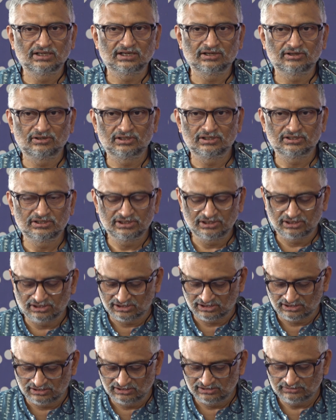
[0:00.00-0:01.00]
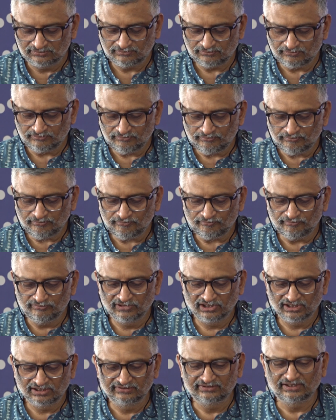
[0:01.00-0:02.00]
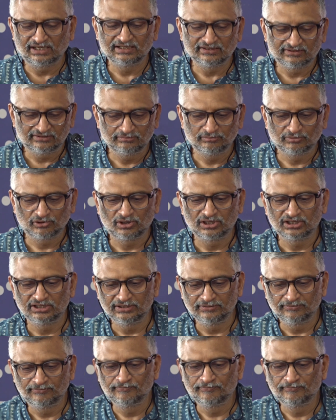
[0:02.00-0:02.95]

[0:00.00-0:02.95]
technology or science broadly.